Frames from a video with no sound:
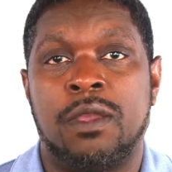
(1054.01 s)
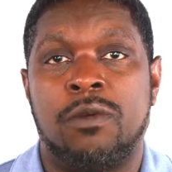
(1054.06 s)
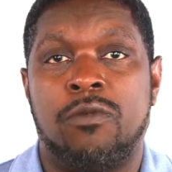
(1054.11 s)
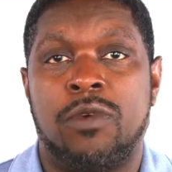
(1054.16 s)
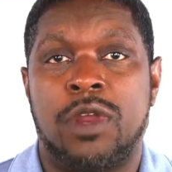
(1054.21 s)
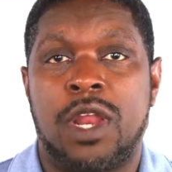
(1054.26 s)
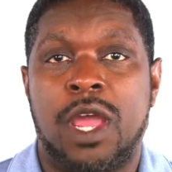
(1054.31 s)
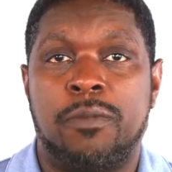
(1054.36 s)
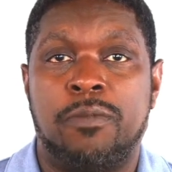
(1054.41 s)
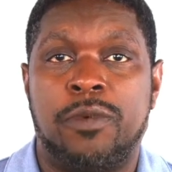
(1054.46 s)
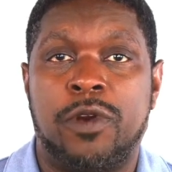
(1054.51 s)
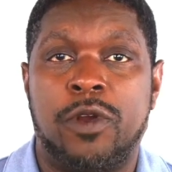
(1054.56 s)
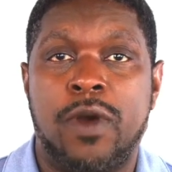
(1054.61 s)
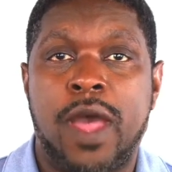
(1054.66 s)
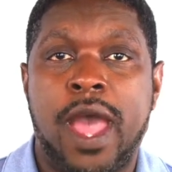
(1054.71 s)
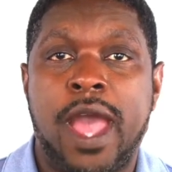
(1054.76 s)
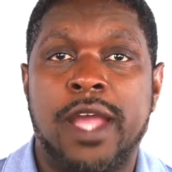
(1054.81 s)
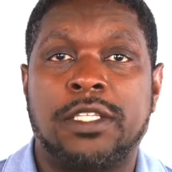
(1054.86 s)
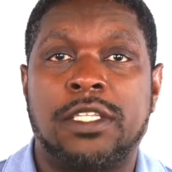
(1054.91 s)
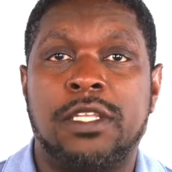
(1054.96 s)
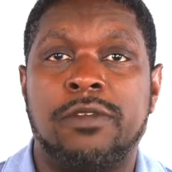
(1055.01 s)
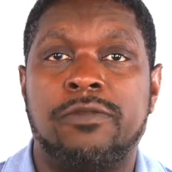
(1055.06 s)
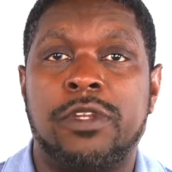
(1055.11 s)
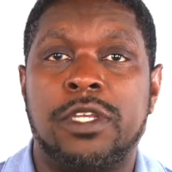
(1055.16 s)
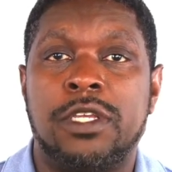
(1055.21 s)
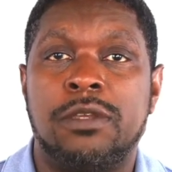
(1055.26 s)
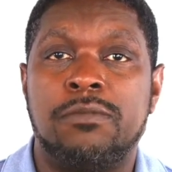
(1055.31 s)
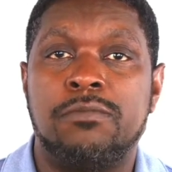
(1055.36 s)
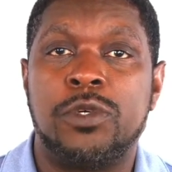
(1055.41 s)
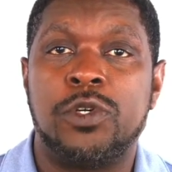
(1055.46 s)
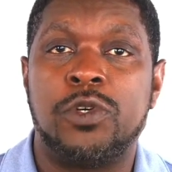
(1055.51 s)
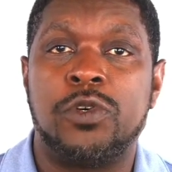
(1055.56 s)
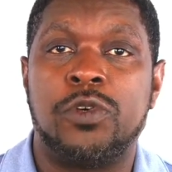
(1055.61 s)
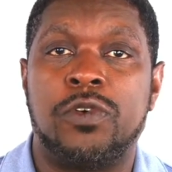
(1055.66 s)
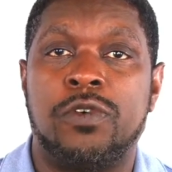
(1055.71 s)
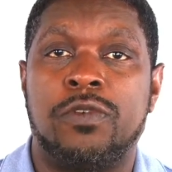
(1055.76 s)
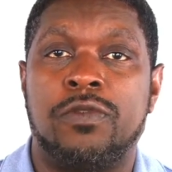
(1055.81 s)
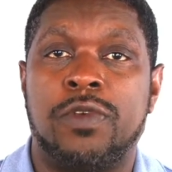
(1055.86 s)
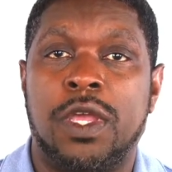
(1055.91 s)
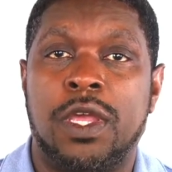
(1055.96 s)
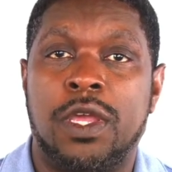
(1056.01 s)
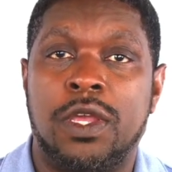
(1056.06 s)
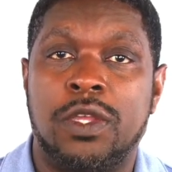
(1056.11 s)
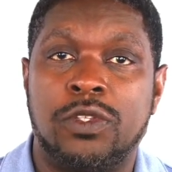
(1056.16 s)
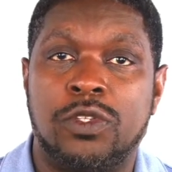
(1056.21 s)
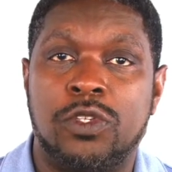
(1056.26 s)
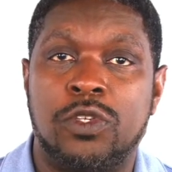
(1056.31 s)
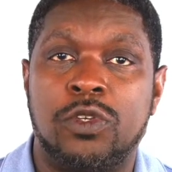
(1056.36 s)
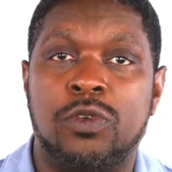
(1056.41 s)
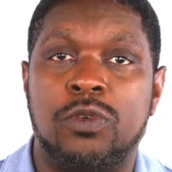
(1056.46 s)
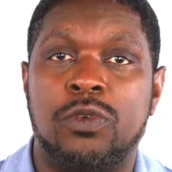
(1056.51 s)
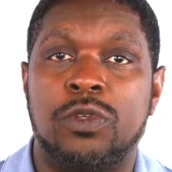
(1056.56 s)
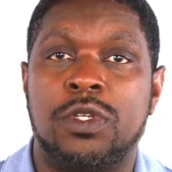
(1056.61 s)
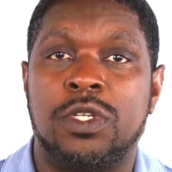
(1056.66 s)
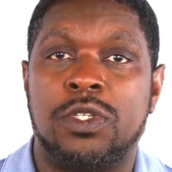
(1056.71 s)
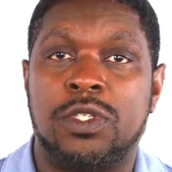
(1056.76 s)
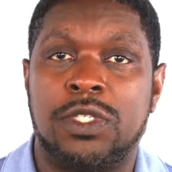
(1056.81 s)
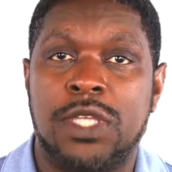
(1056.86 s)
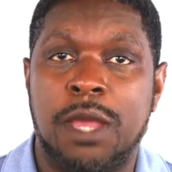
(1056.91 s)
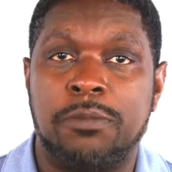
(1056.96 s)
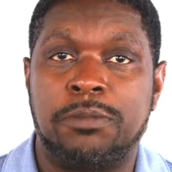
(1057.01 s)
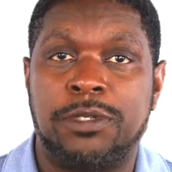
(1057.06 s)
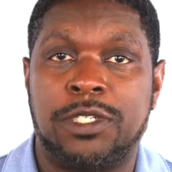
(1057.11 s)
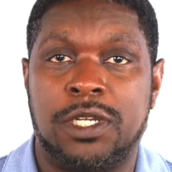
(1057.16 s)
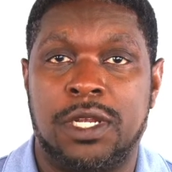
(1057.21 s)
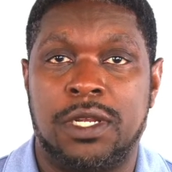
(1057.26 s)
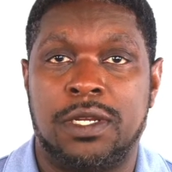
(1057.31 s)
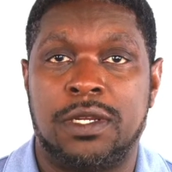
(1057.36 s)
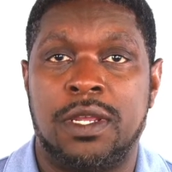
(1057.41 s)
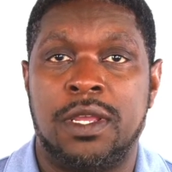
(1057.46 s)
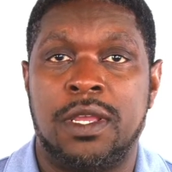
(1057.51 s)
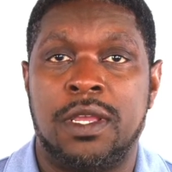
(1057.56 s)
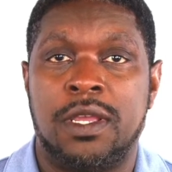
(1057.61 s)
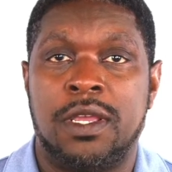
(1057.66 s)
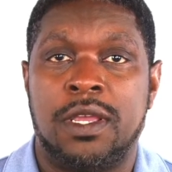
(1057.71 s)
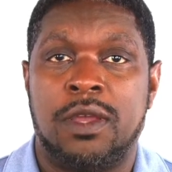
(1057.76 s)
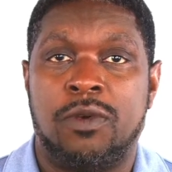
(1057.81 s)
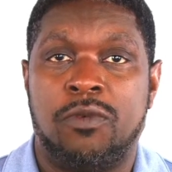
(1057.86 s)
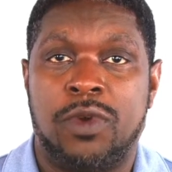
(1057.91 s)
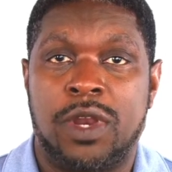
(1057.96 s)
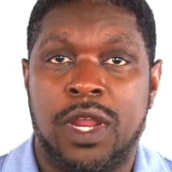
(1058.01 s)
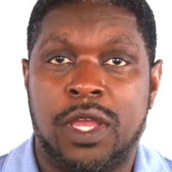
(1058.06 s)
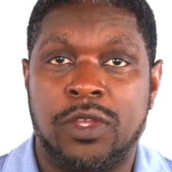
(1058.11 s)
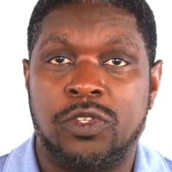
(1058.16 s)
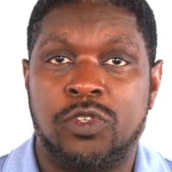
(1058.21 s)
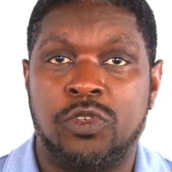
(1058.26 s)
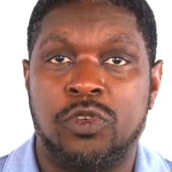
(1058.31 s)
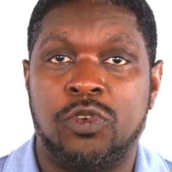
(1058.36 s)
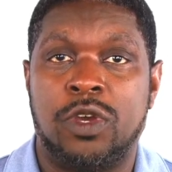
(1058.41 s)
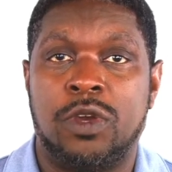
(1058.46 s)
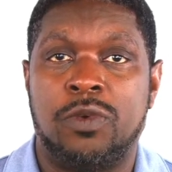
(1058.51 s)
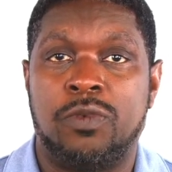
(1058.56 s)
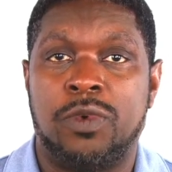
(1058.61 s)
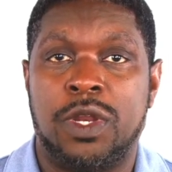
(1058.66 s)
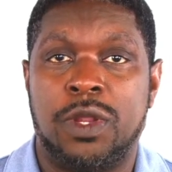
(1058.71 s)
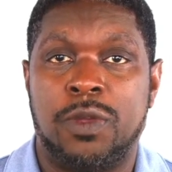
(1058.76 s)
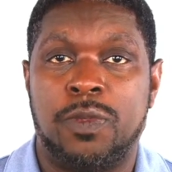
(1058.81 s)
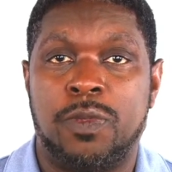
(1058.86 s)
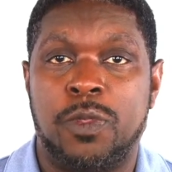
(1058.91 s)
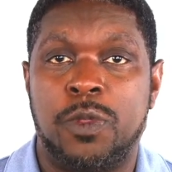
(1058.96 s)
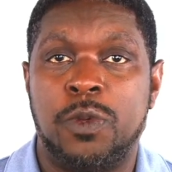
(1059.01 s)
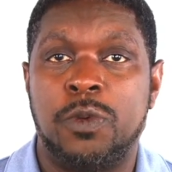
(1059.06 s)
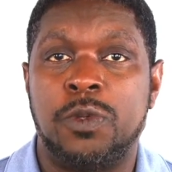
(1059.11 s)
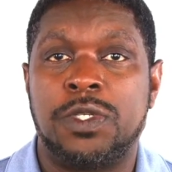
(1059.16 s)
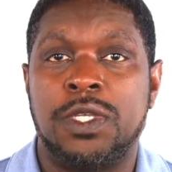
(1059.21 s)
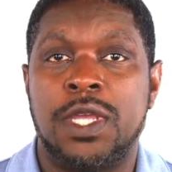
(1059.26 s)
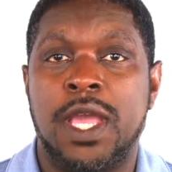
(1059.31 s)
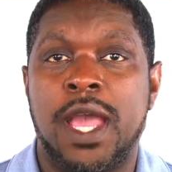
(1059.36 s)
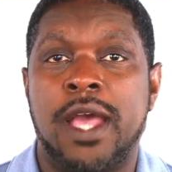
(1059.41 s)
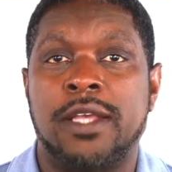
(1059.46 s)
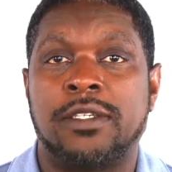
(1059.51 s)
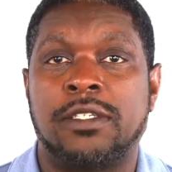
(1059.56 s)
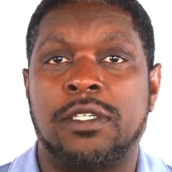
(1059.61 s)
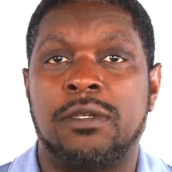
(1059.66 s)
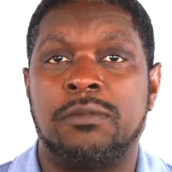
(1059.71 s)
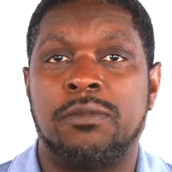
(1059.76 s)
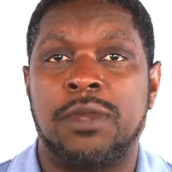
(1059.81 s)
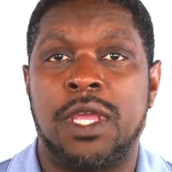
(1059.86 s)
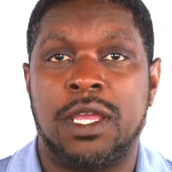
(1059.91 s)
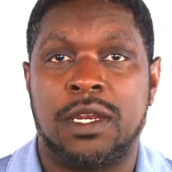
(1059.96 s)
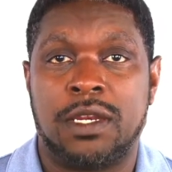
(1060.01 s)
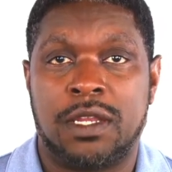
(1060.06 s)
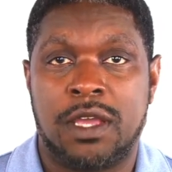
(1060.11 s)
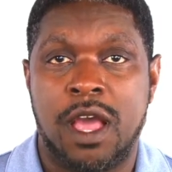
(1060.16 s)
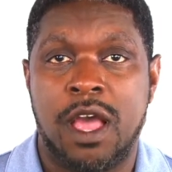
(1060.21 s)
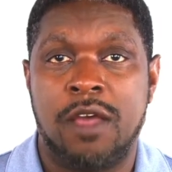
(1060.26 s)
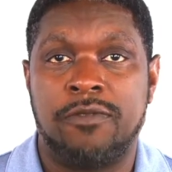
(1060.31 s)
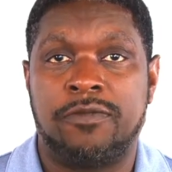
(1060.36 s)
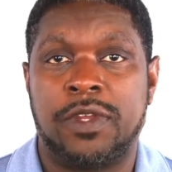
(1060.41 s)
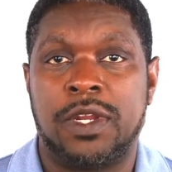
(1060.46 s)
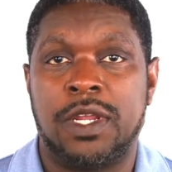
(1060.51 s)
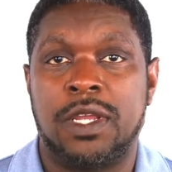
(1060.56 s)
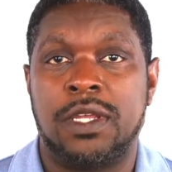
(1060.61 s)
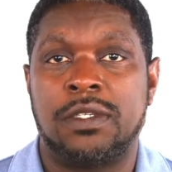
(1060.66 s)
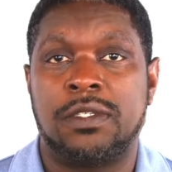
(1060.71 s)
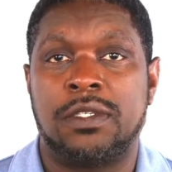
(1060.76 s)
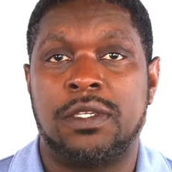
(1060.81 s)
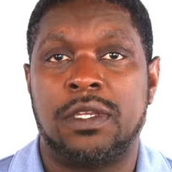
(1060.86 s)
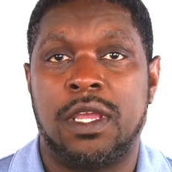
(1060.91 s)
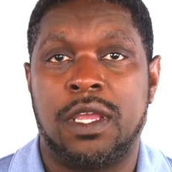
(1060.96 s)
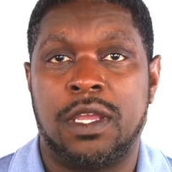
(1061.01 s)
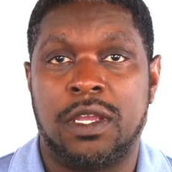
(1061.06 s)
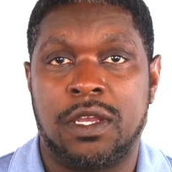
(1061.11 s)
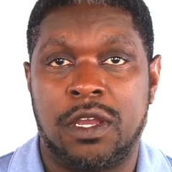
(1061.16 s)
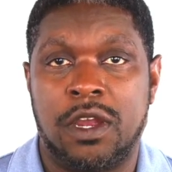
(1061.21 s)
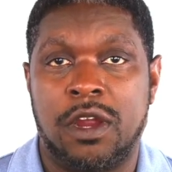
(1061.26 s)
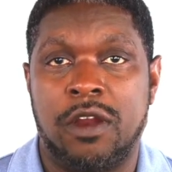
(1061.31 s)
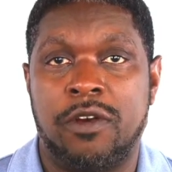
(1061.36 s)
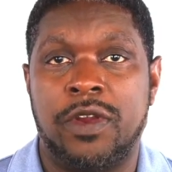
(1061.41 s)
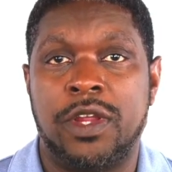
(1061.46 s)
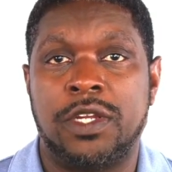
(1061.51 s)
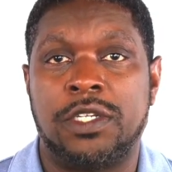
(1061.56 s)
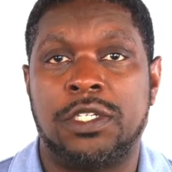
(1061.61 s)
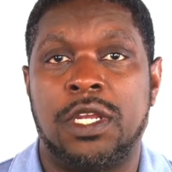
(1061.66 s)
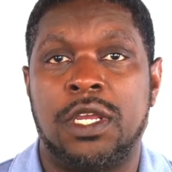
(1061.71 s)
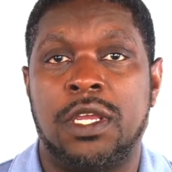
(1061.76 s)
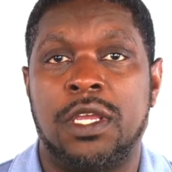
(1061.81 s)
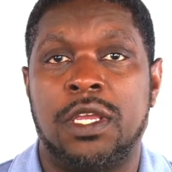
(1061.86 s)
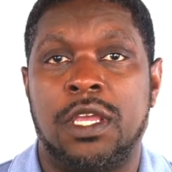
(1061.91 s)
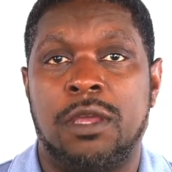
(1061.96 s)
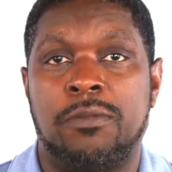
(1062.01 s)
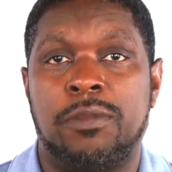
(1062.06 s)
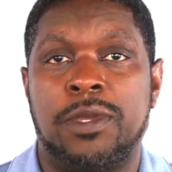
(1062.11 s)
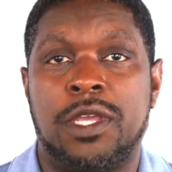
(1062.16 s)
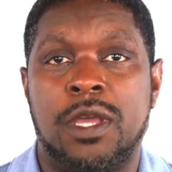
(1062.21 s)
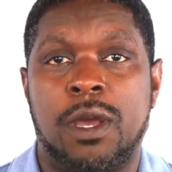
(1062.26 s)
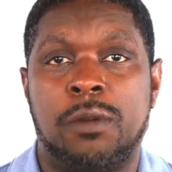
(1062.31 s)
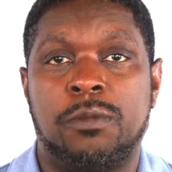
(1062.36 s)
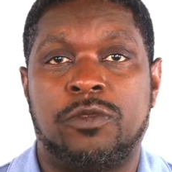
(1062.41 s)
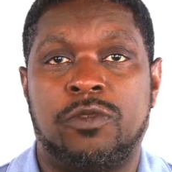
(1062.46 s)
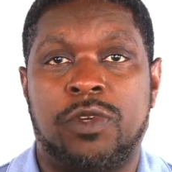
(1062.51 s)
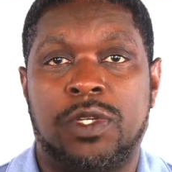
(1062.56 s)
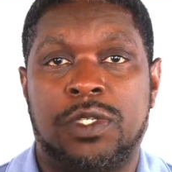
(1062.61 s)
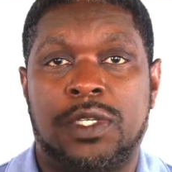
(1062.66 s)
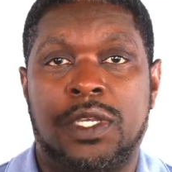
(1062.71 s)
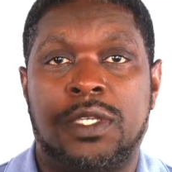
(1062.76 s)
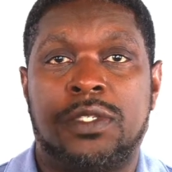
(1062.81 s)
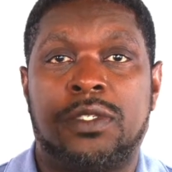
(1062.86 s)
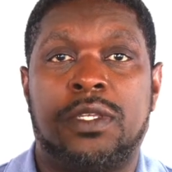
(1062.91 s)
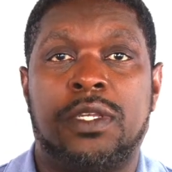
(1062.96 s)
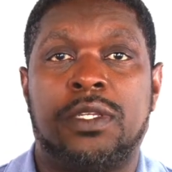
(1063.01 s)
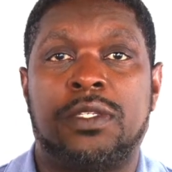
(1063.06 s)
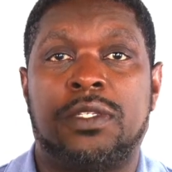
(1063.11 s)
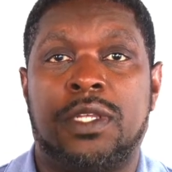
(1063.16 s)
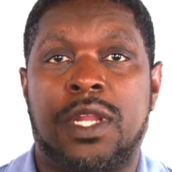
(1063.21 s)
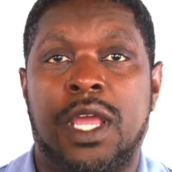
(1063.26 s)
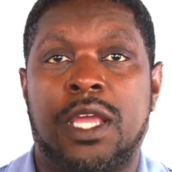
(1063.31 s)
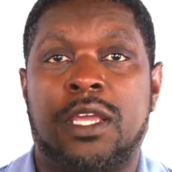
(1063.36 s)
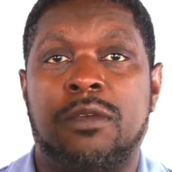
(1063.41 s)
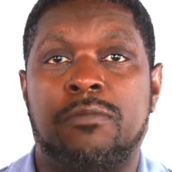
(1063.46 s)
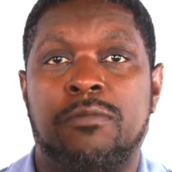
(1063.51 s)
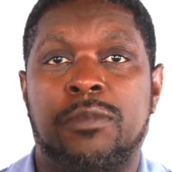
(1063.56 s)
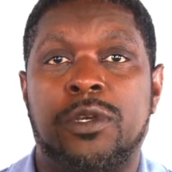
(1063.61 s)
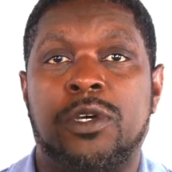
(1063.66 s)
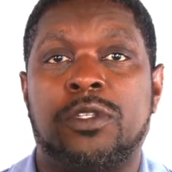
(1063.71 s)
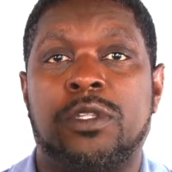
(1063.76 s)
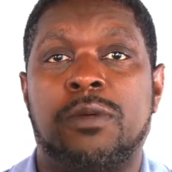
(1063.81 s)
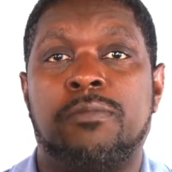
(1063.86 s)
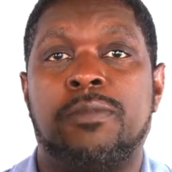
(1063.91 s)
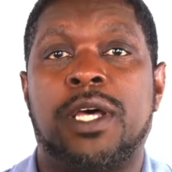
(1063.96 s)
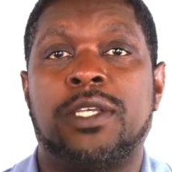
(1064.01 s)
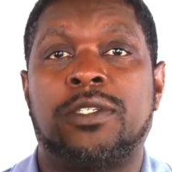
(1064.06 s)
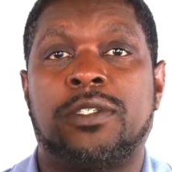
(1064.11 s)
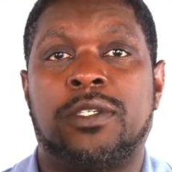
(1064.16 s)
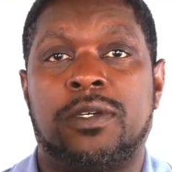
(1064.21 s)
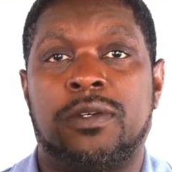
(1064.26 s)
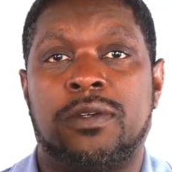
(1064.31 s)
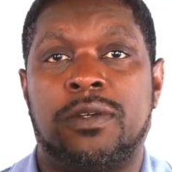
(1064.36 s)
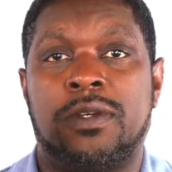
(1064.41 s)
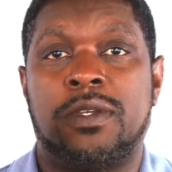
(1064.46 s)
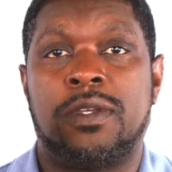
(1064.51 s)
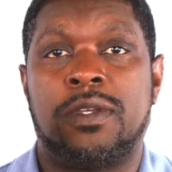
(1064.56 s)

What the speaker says: When I proactively move into deception, when I do it with enthusiasm and confidence and courage, it becomes resistance and I can build the muscle,